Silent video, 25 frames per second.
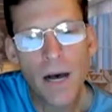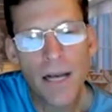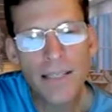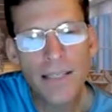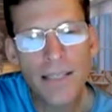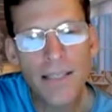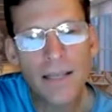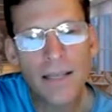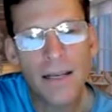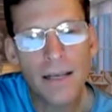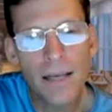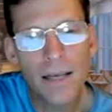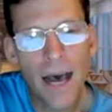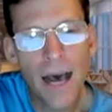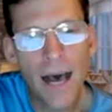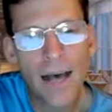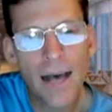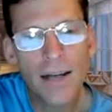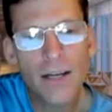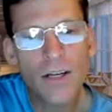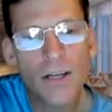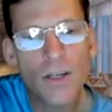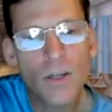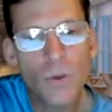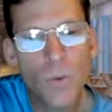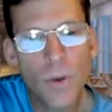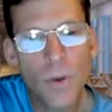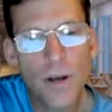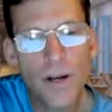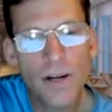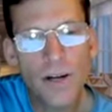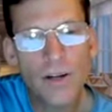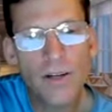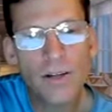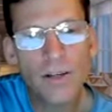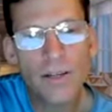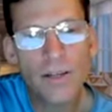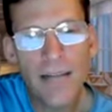Musk got
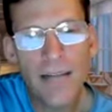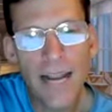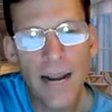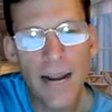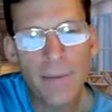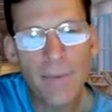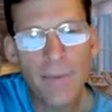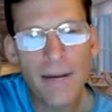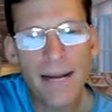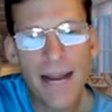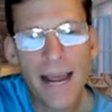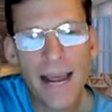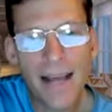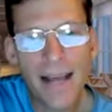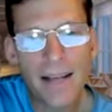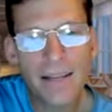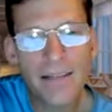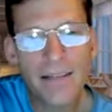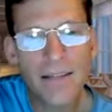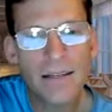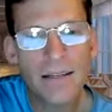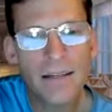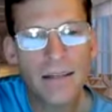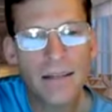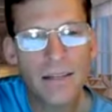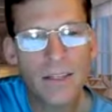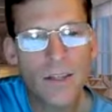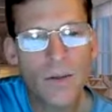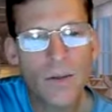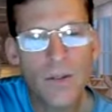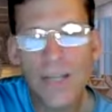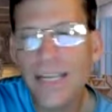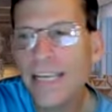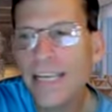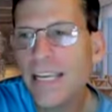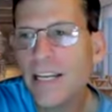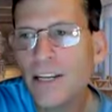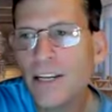Twitter, named it X, so
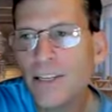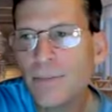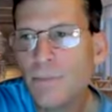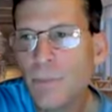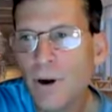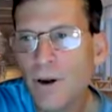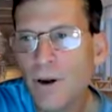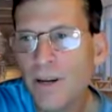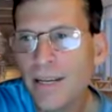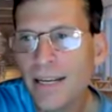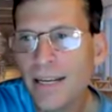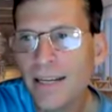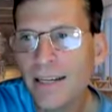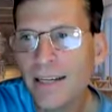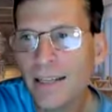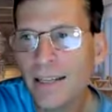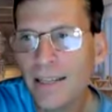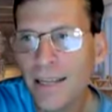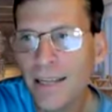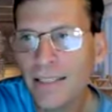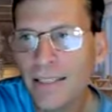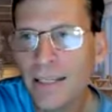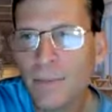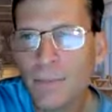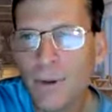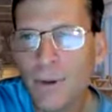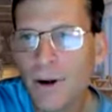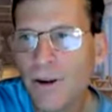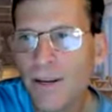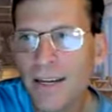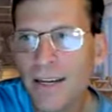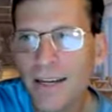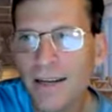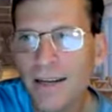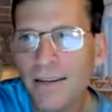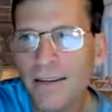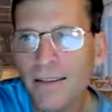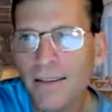that he can just market, collect and
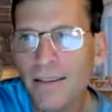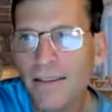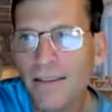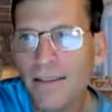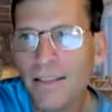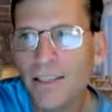market